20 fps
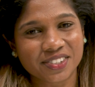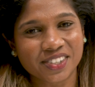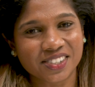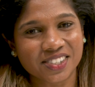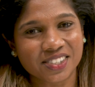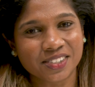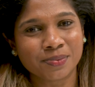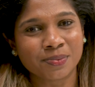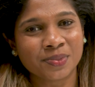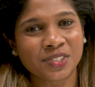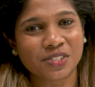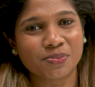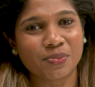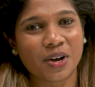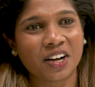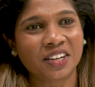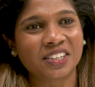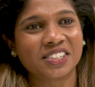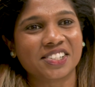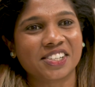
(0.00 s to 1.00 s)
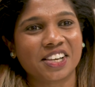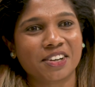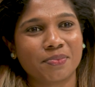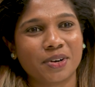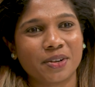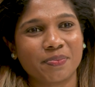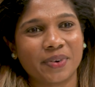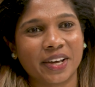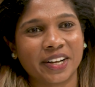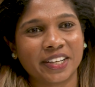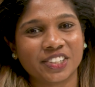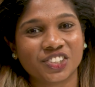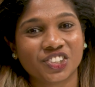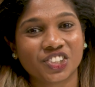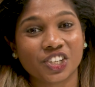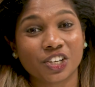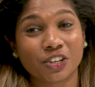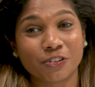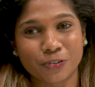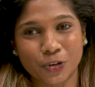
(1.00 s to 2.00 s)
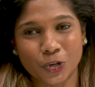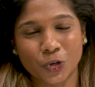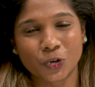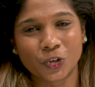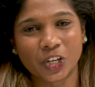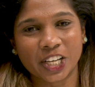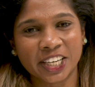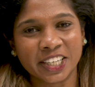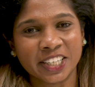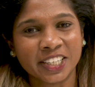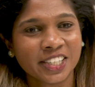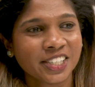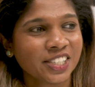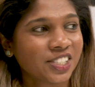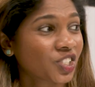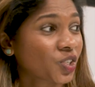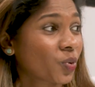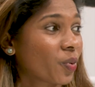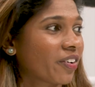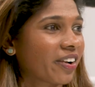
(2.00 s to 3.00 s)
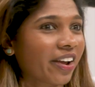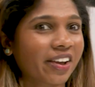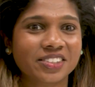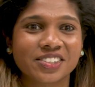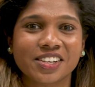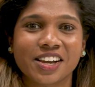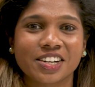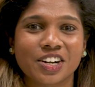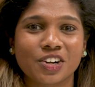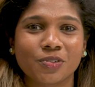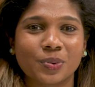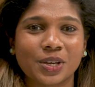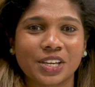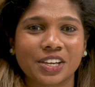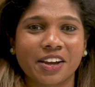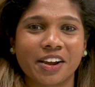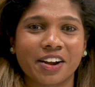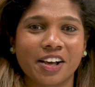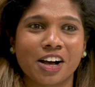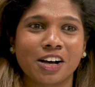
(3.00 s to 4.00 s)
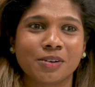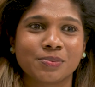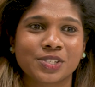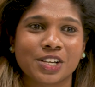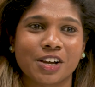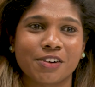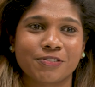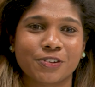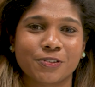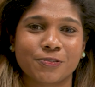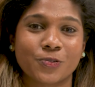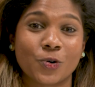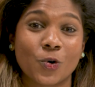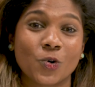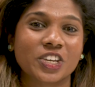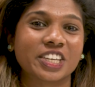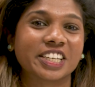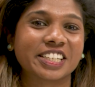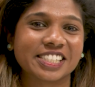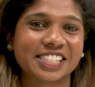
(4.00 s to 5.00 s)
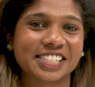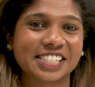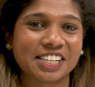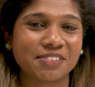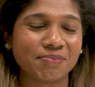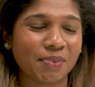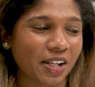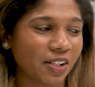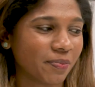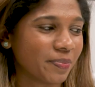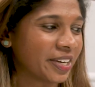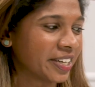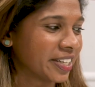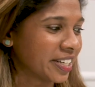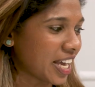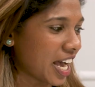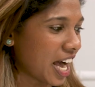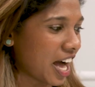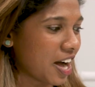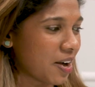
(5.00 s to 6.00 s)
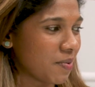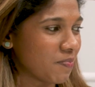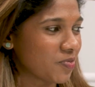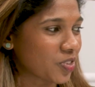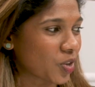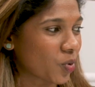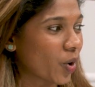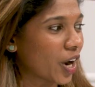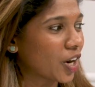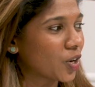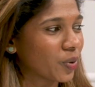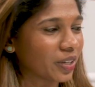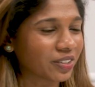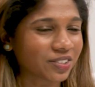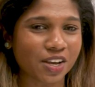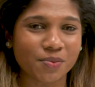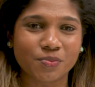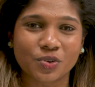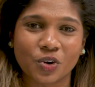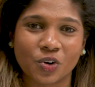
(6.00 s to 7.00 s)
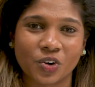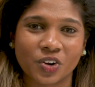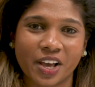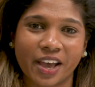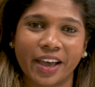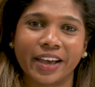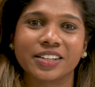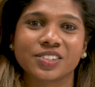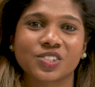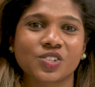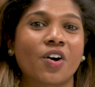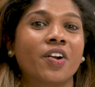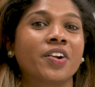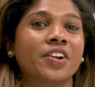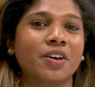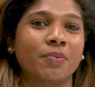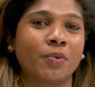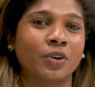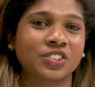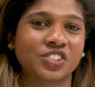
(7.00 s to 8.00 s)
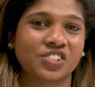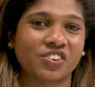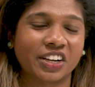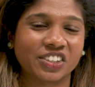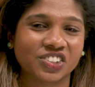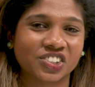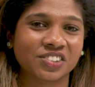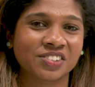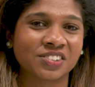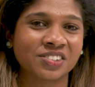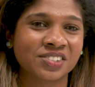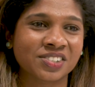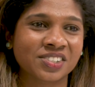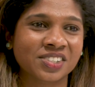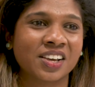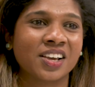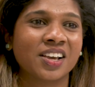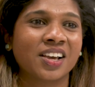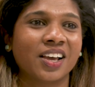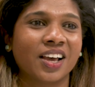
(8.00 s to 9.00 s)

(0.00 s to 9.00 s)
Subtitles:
Systems, Market Segment Manager for Cooling. So very excited to be here at ARBS after 4 years in Melbourne. We're doing some good hands-on demonstrations